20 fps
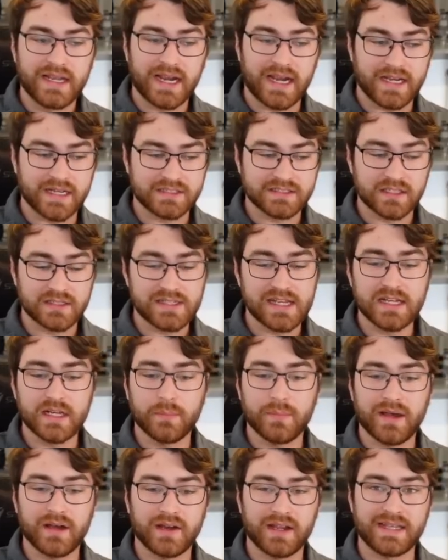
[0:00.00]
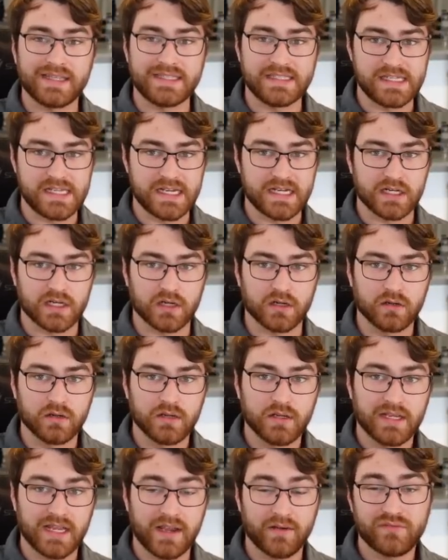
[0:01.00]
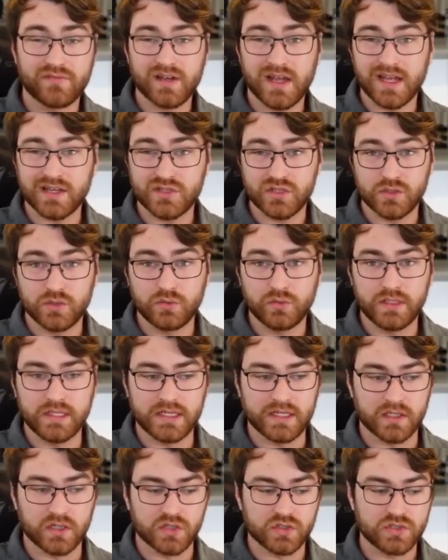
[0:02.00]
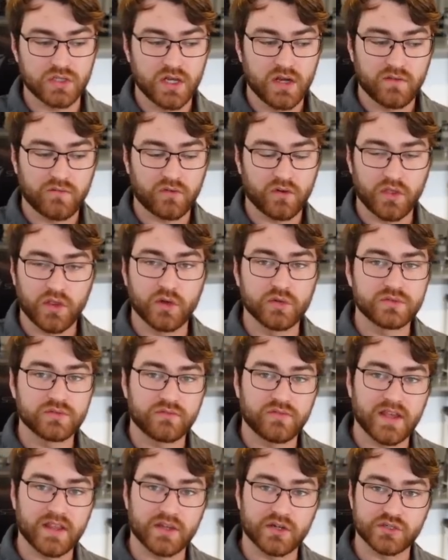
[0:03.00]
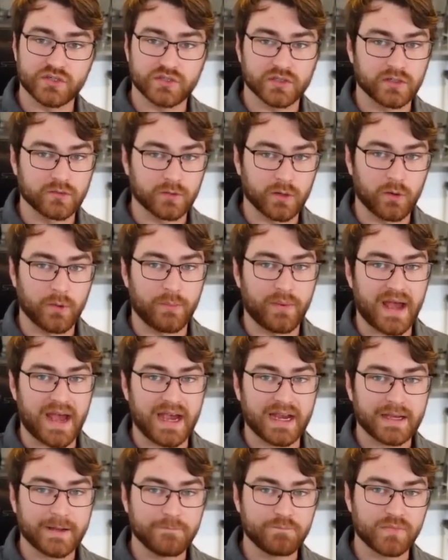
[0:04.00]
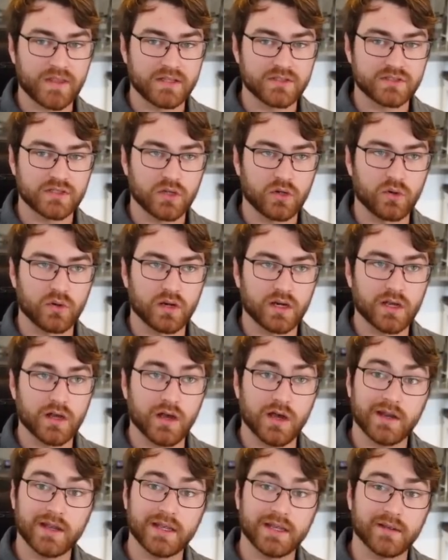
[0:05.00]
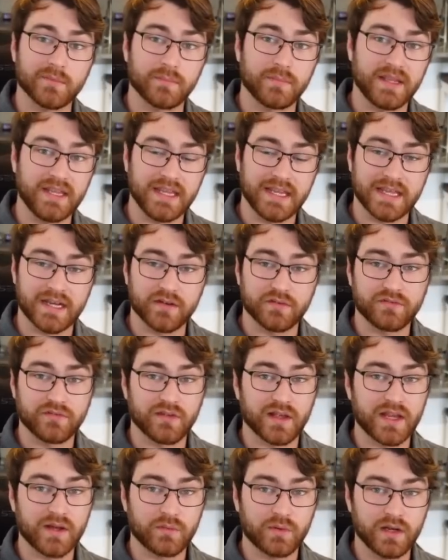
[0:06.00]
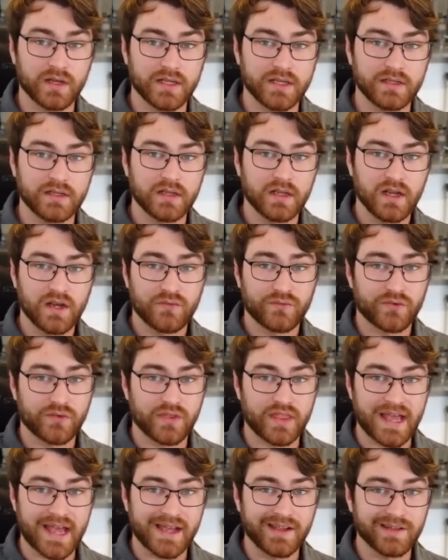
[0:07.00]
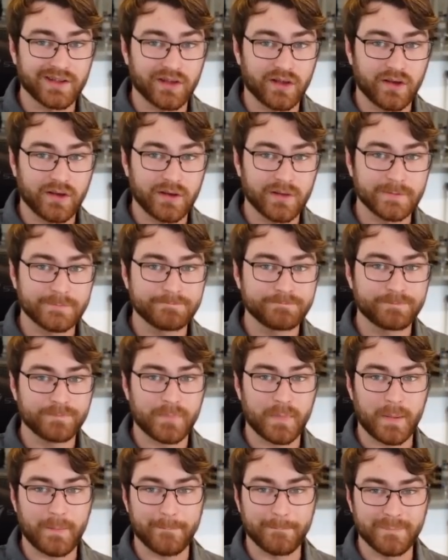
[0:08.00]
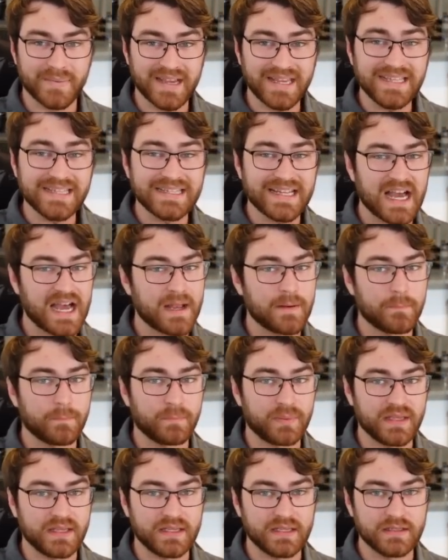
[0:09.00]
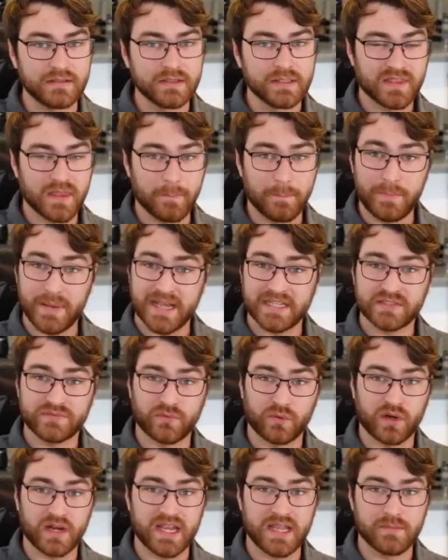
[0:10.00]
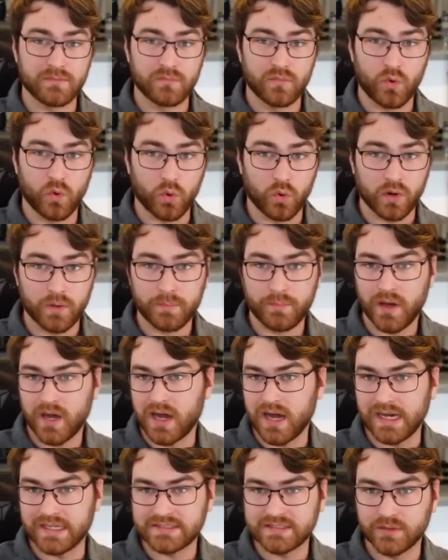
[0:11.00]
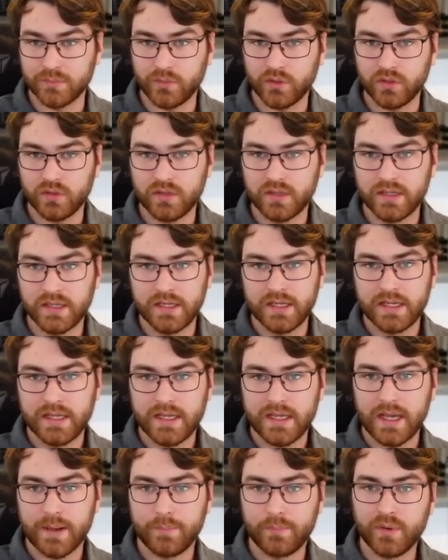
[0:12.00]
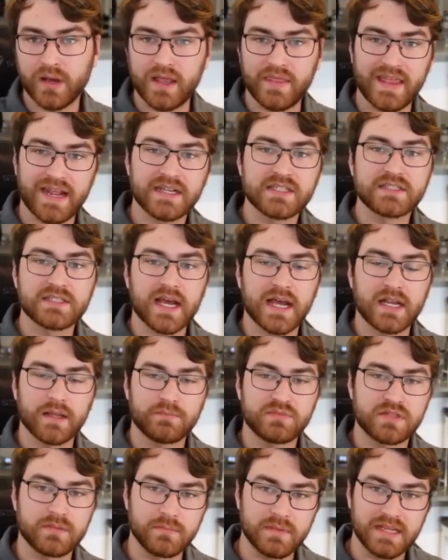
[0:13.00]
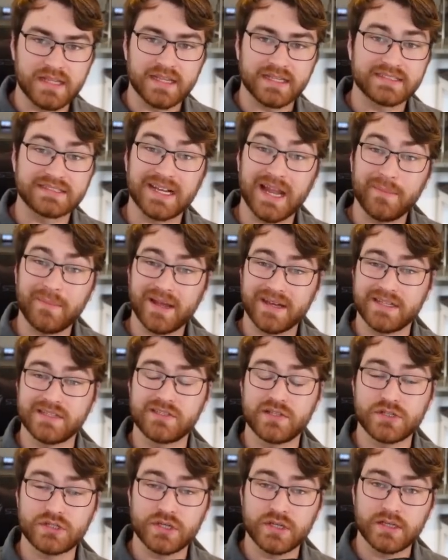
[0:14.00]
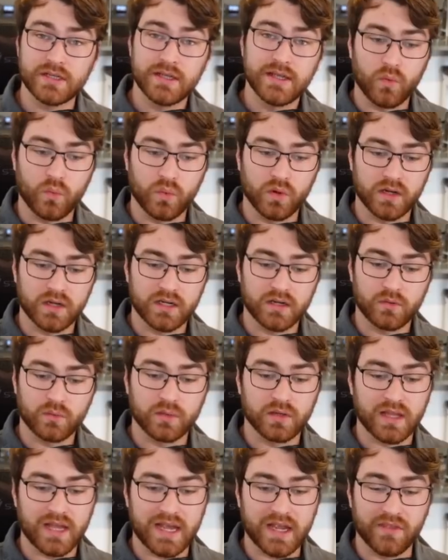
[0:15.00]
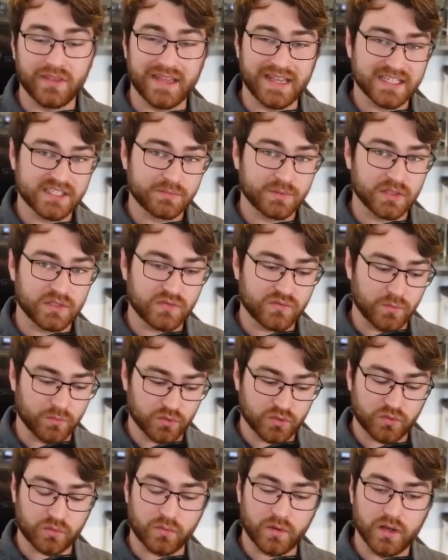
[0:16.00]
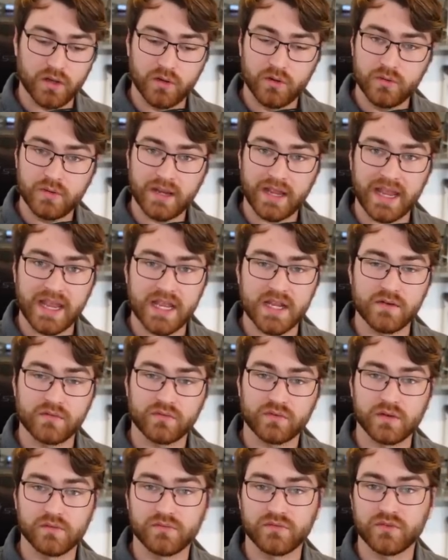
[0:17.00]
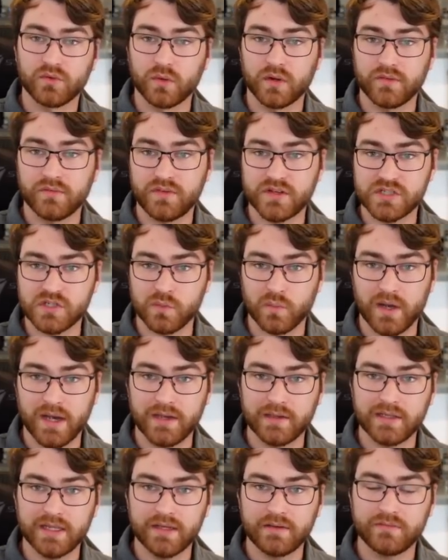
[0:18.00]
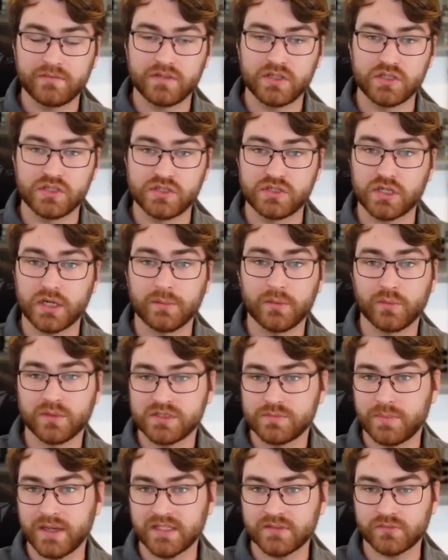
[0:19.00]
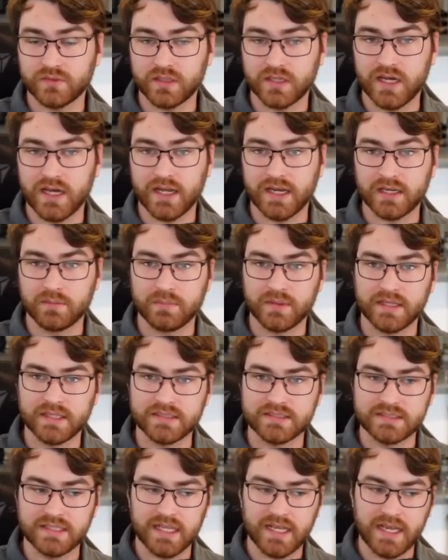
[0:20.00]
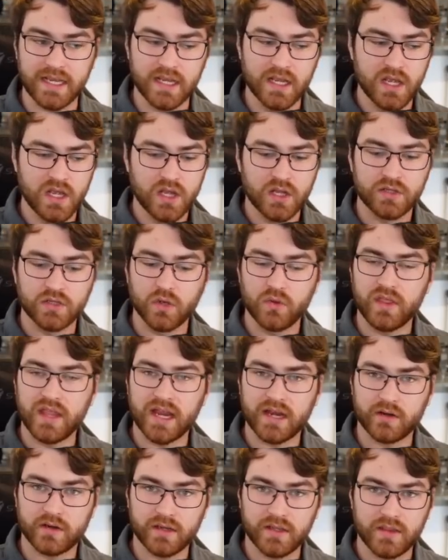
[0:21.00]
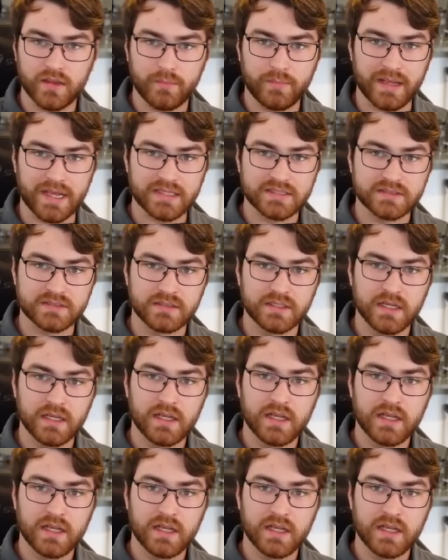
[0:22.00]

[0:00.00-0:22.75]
And it's going to take about a year, if not 2 years, for those feathers to grow back. And so Connick being in a flight run for that long might not be the best for him or possible. But that is not up to me. That's not my decision. We're going to rely on the experts from Crow and from Florida Fish and Wildlife to determine what's best for Connick, because they know the area the best.